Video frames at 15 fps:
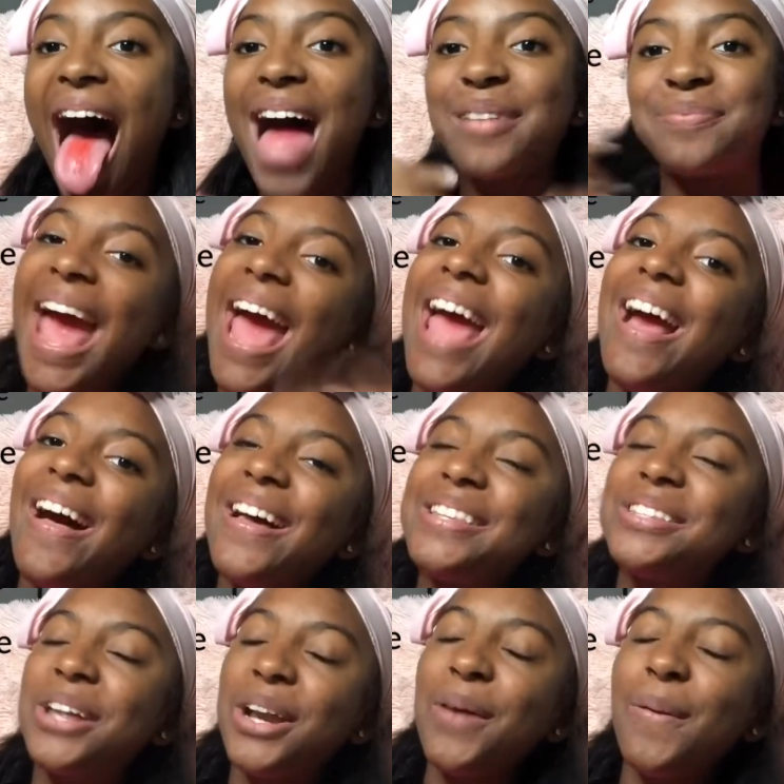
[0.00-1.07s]
Hey y'all, it's
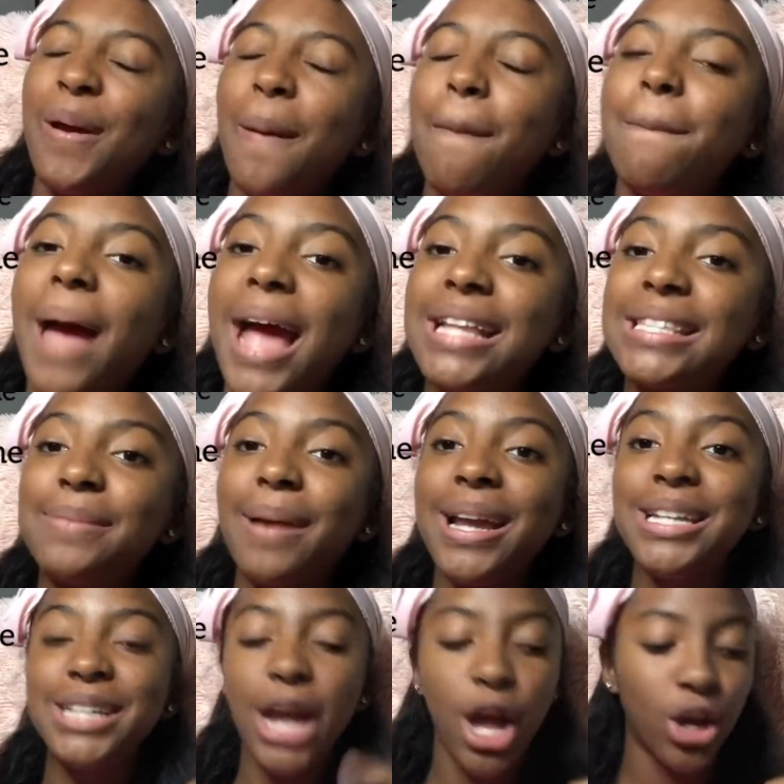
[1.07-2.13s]
Lenny here. Welcome back to my
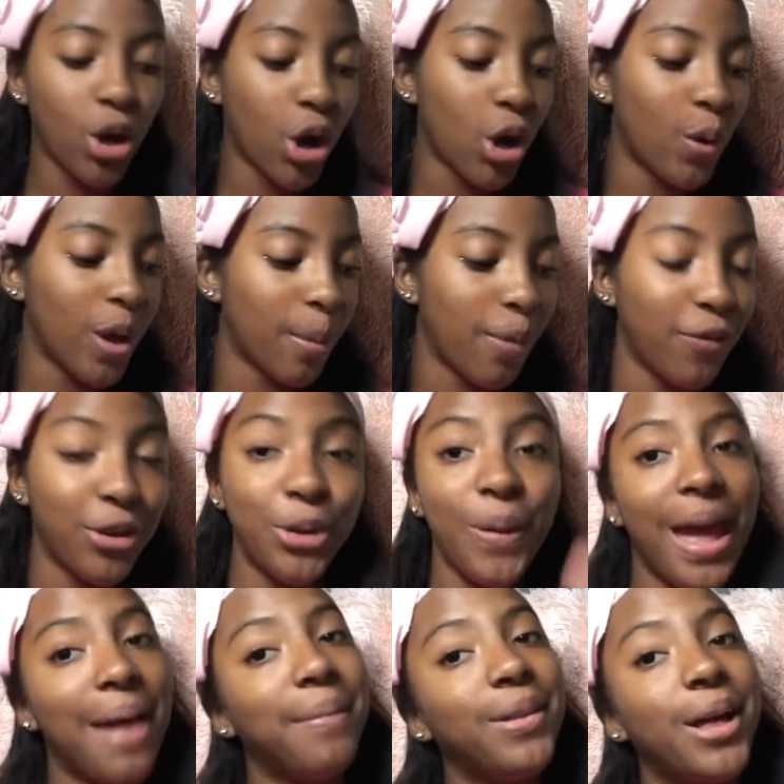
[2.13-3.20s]
channel, or welcome if you're new.
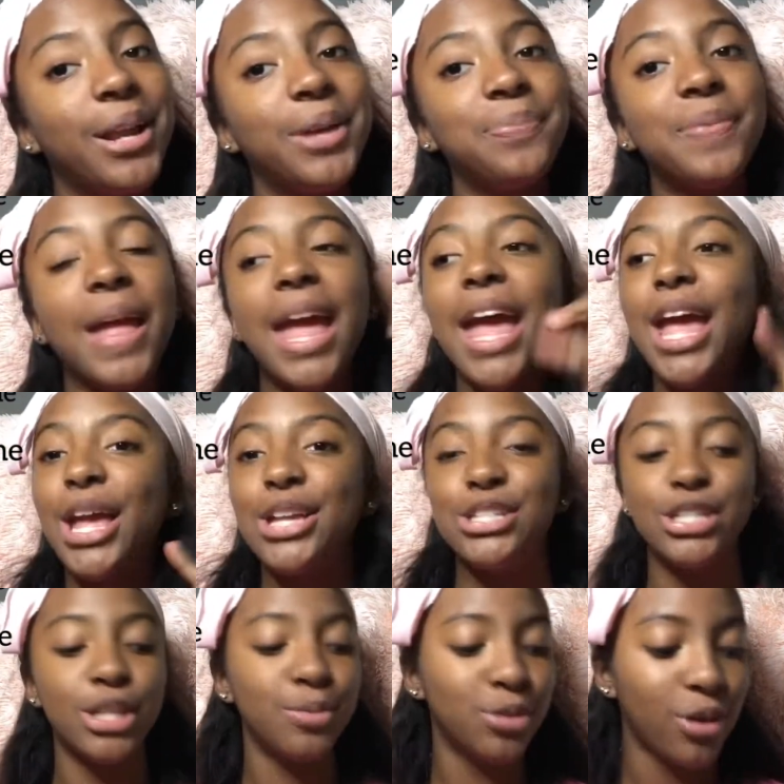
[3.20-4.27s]
Hey, I'm Lenny. You should
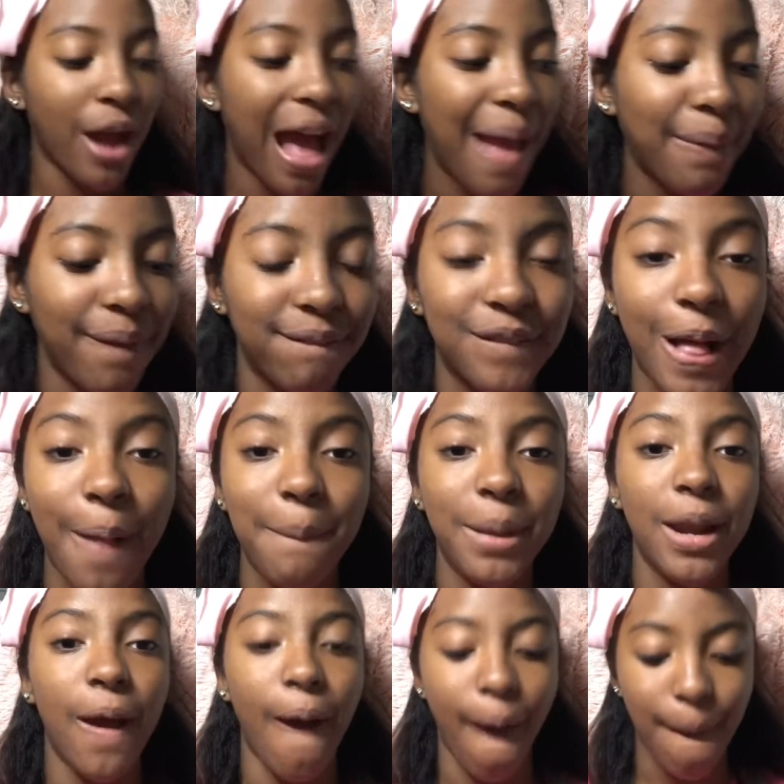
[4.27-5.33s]
subscribe and follow me on
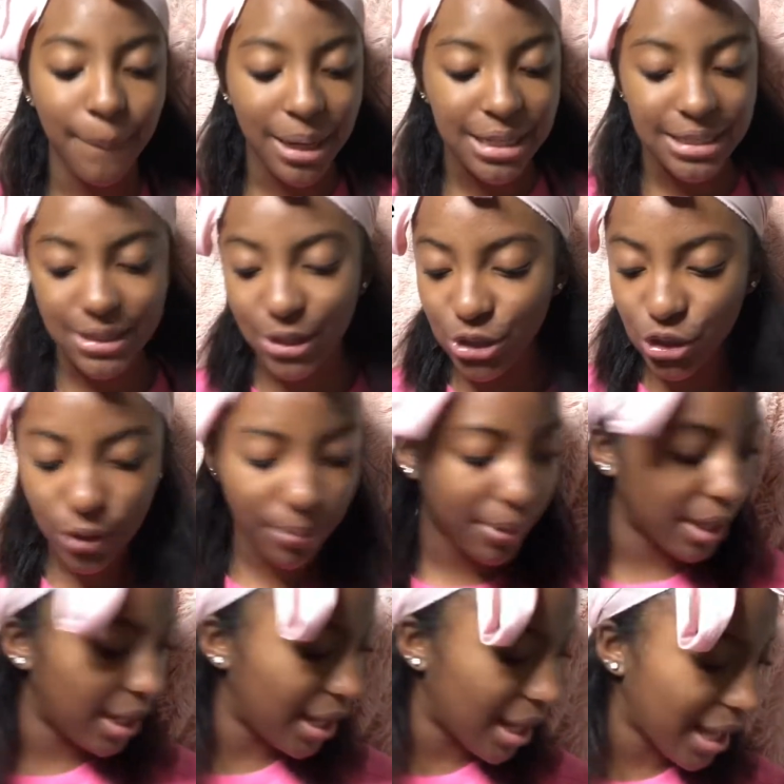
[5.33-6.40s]
all my social
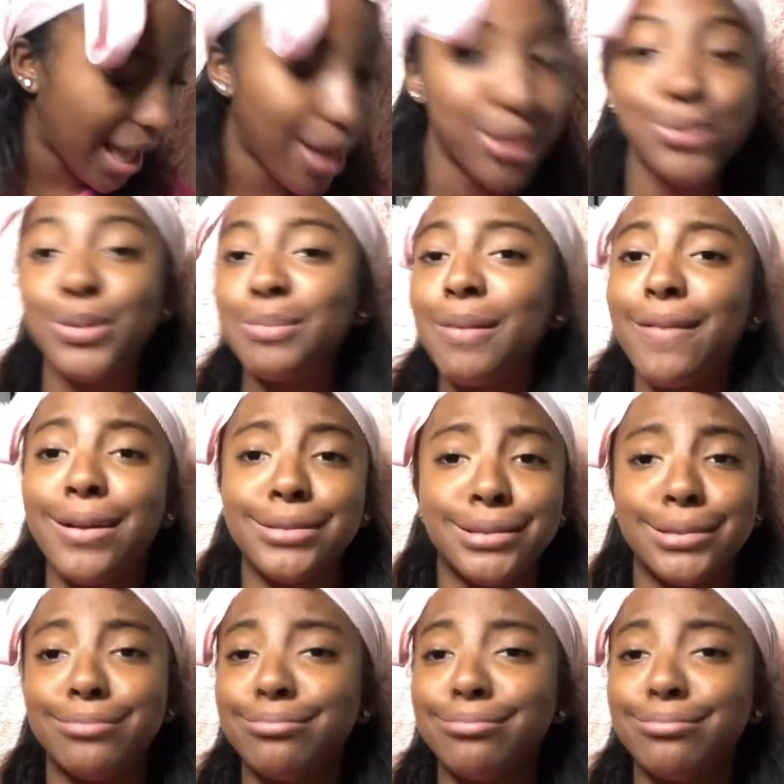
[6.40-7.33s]
media accounts. Where's my Vaseline?